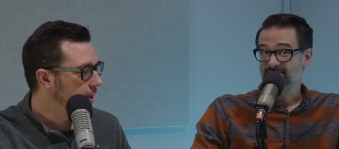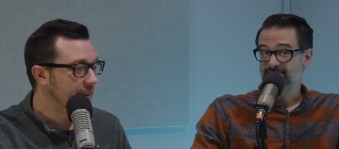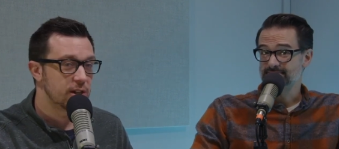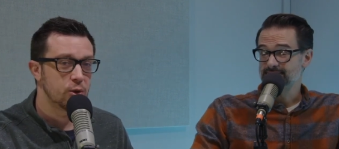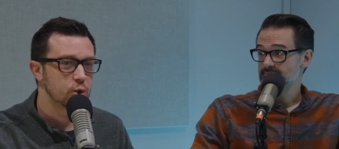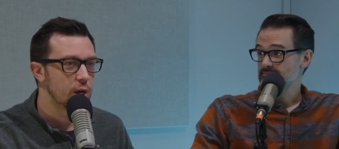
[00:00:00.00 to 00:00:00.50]
Speaker 1: Yeah,
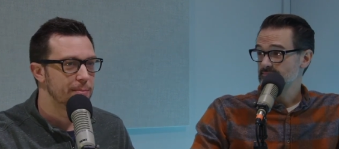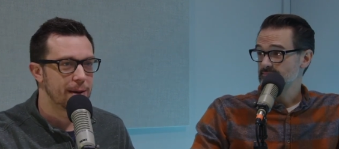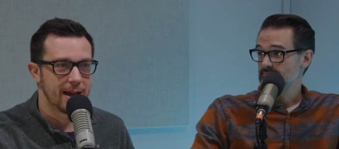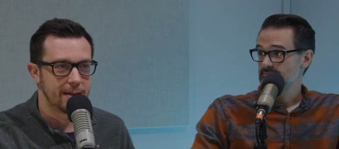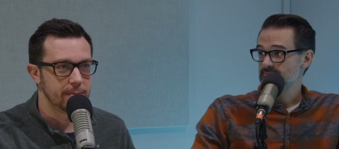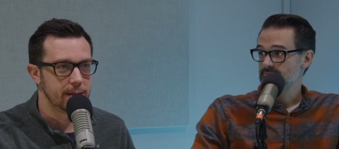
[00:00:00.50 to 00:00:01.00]
don't drive
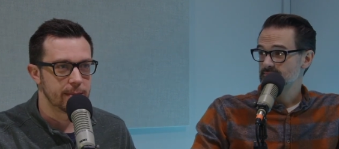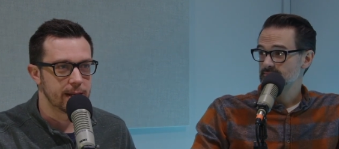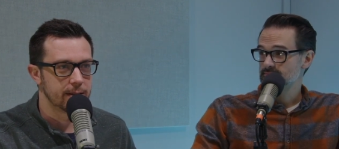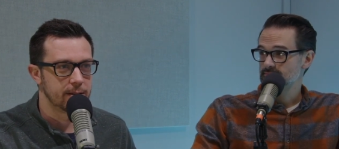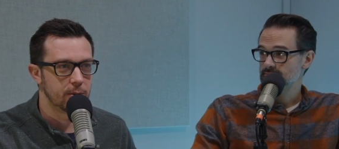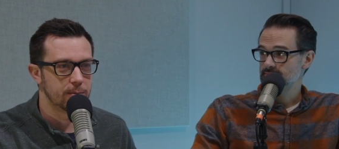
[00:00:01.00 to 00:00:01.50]
behind me,
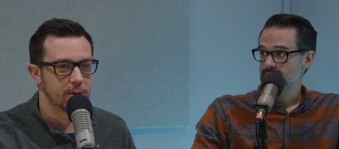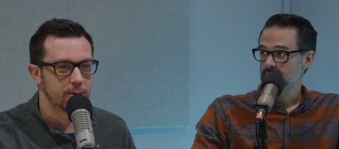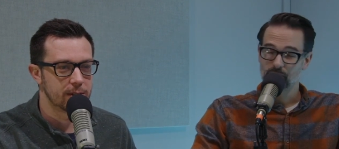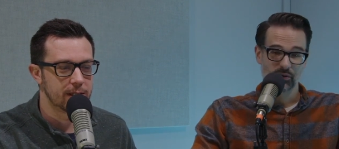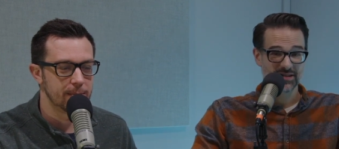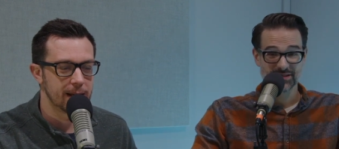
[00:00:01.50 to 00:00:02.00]
man. Don't don't
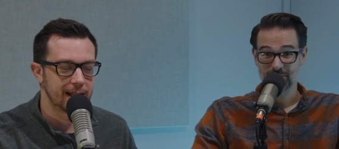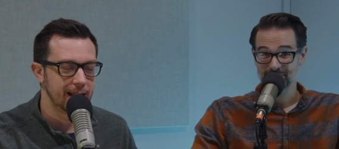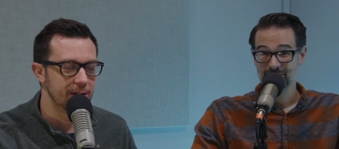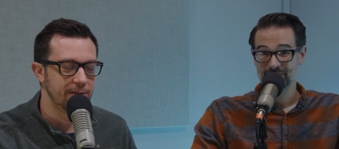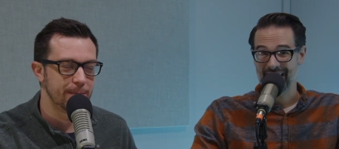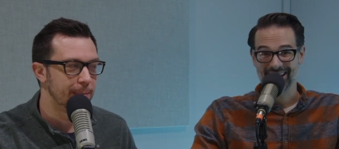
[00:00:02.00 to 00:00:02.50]
see please my don't
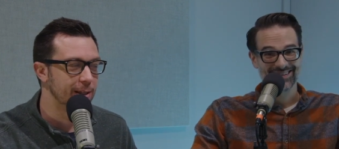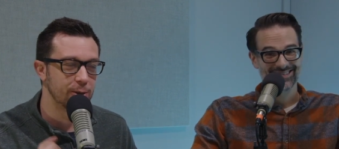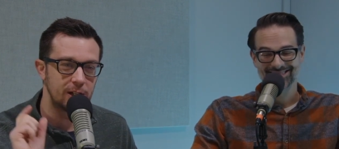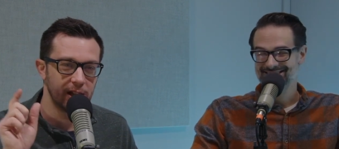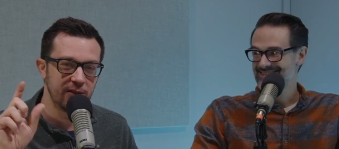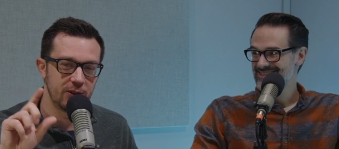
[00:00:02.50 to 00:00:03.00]
clear, do that. my little
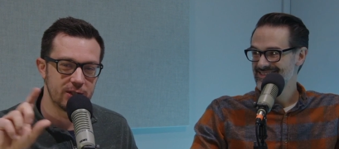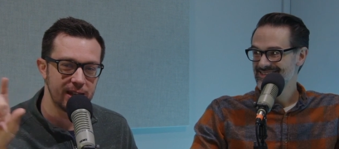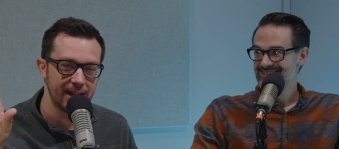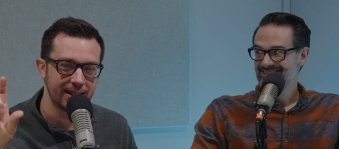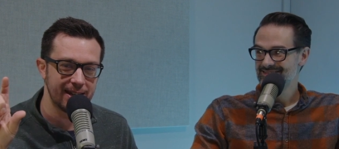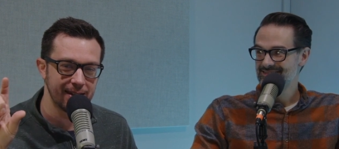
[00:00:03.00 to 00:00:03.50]
Clearview
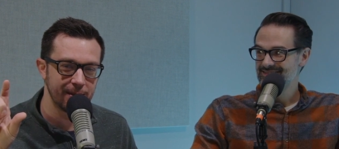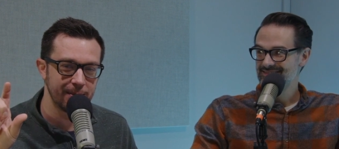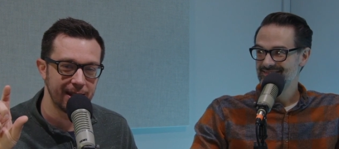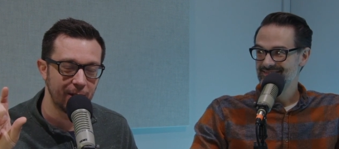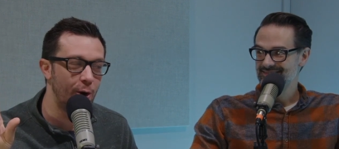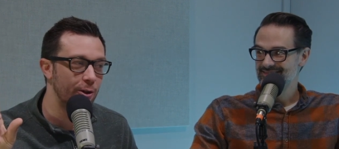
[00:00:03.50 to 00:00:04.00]
today sticker and be
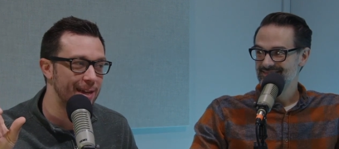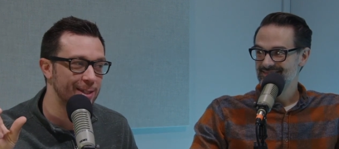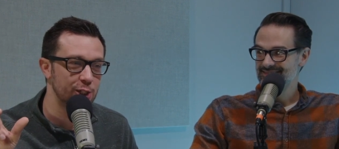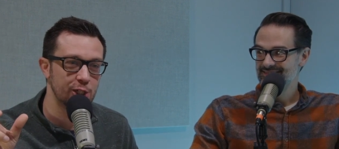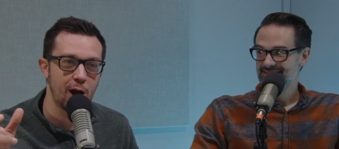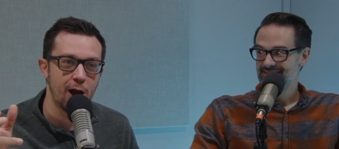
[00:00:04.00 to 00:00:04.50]
like, oh, that's
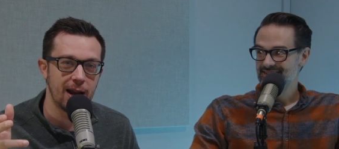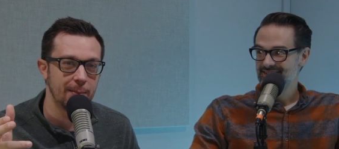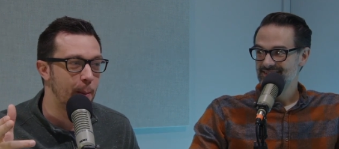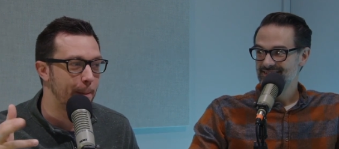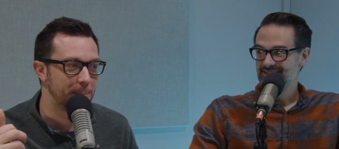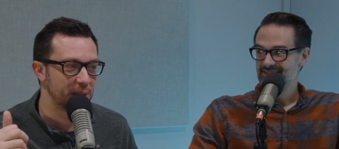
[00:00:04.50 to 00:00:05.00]
John. I'm
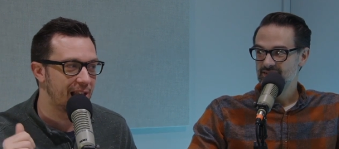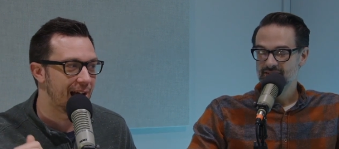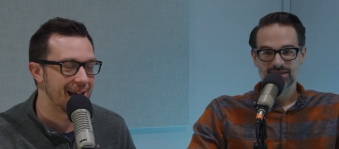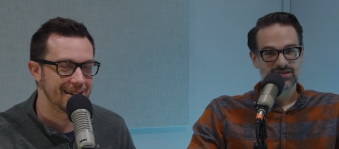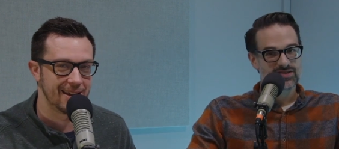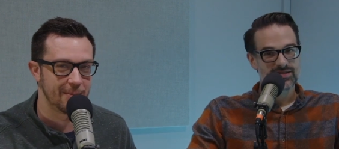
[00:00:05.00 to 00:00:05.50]
gonna
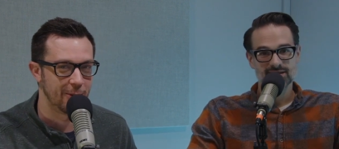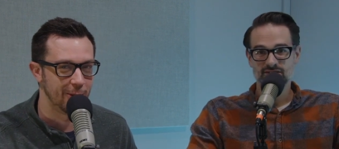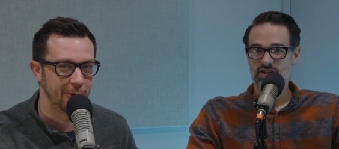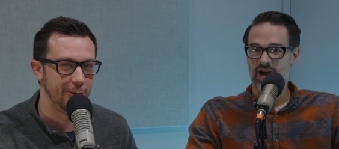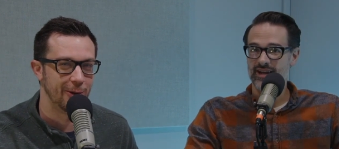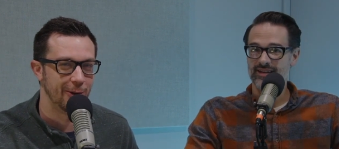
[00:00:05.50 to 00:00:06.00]
blind him on
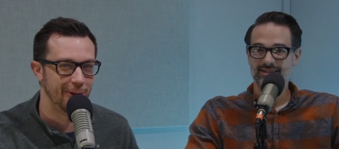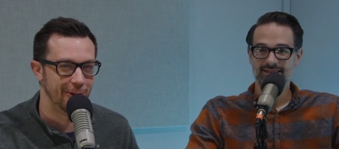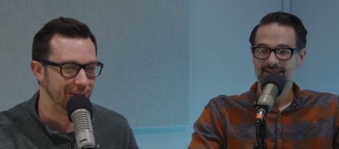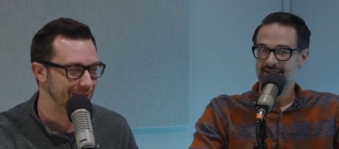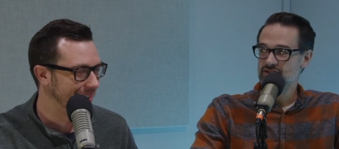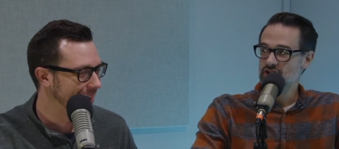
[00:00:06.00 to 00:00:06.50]
John, the
Speaker 2: road.
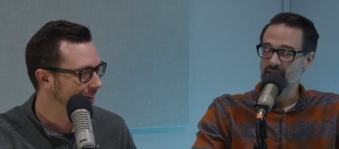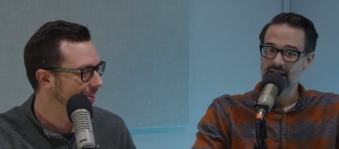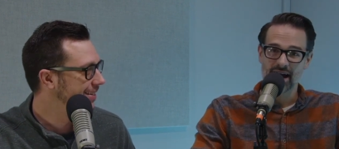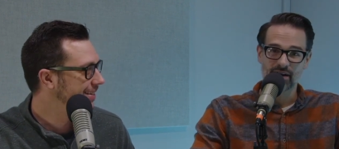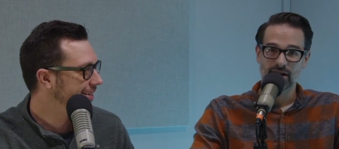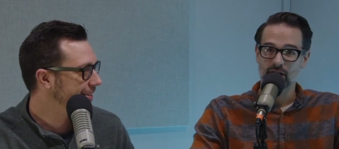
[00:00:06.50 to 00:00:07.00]
John and
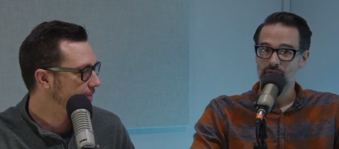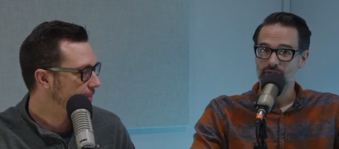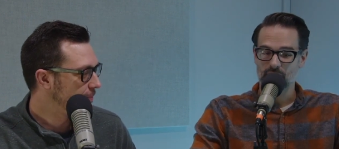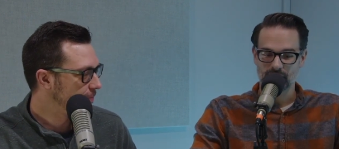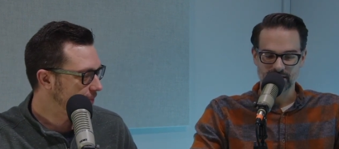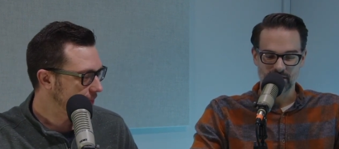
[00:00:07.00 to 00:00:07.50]
I are in our
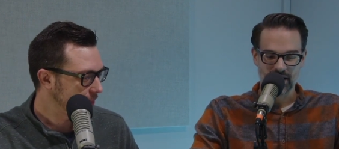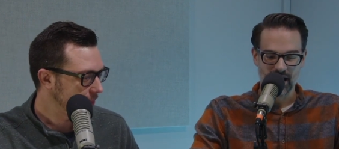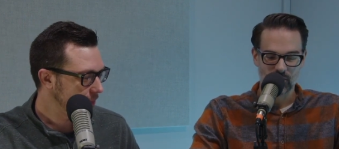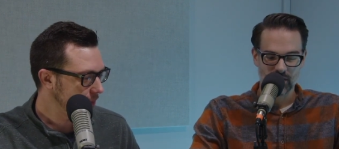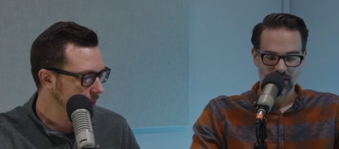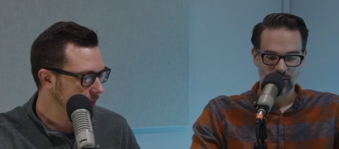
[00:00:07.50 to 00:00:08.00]
30s. Okay,
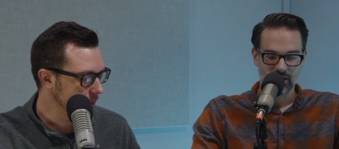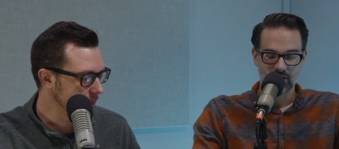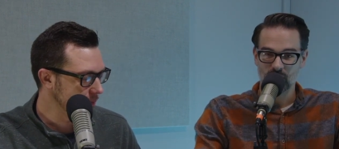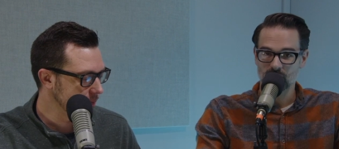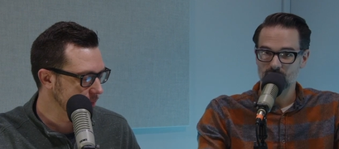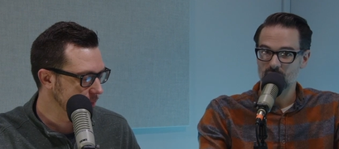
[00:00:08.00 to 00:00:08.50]
we're we're
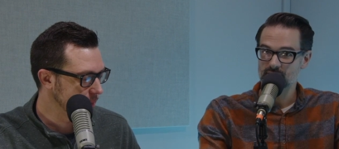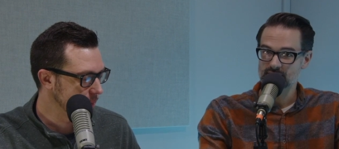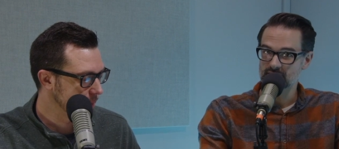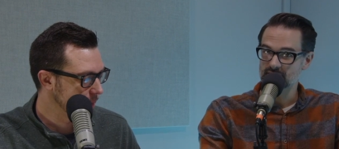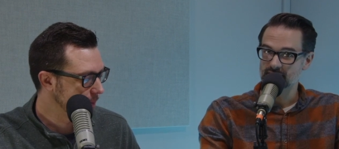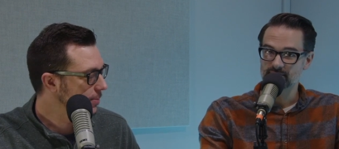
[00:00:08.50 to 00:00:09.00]
on the road
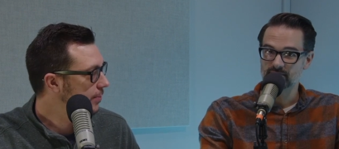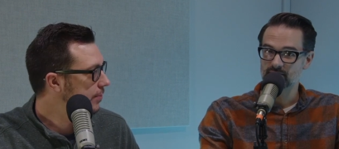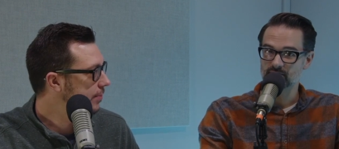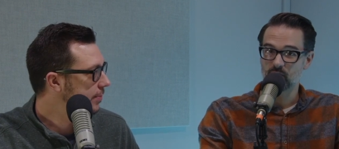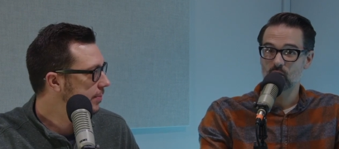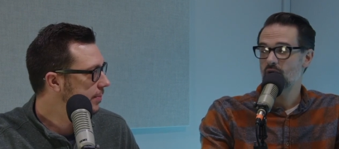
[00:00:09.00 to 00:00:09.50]
to
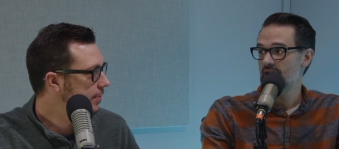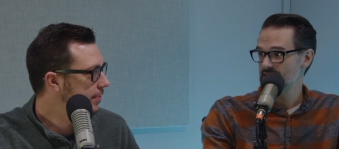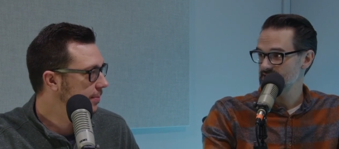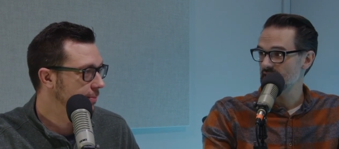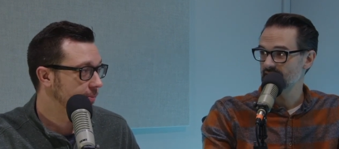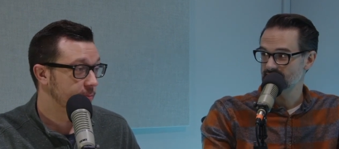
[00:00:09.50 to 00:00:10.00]
poor
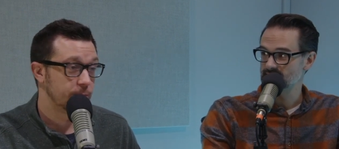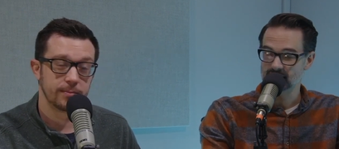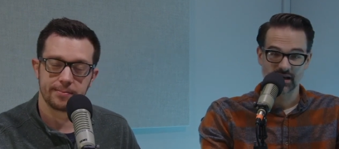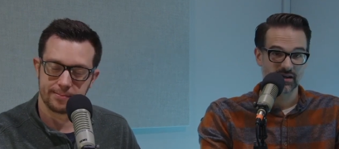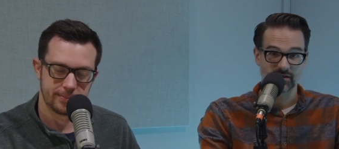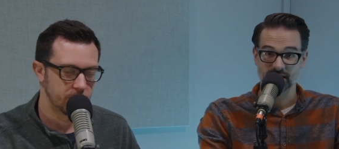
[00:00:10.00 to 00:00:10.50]
eyesight
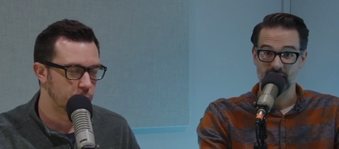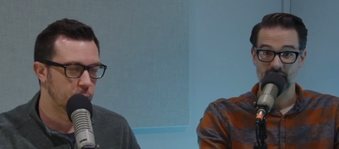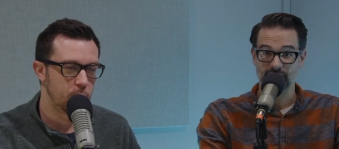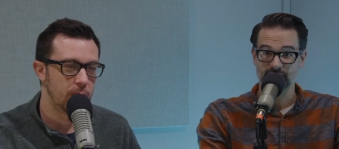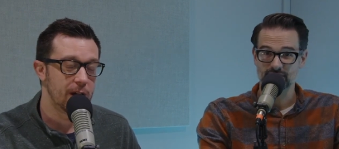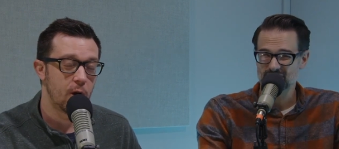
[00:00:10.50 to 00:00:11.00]
later in
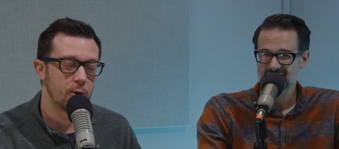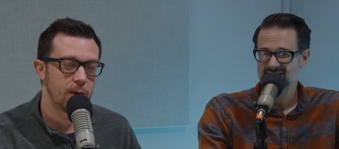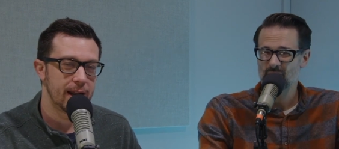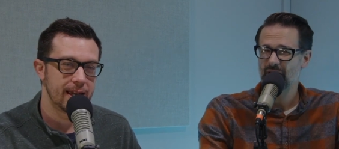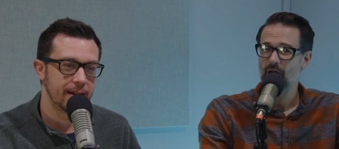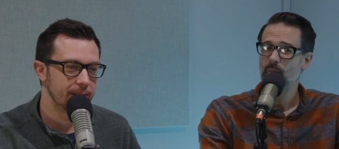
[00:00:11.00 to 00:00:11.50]
life. We Just
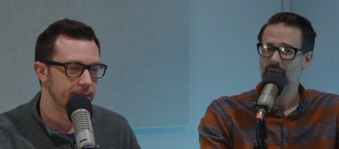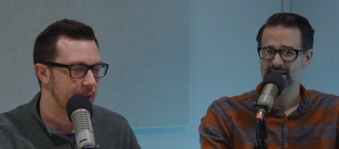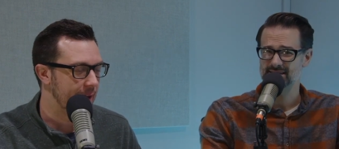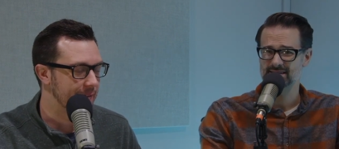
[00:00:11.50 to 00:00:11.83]
already don't help us.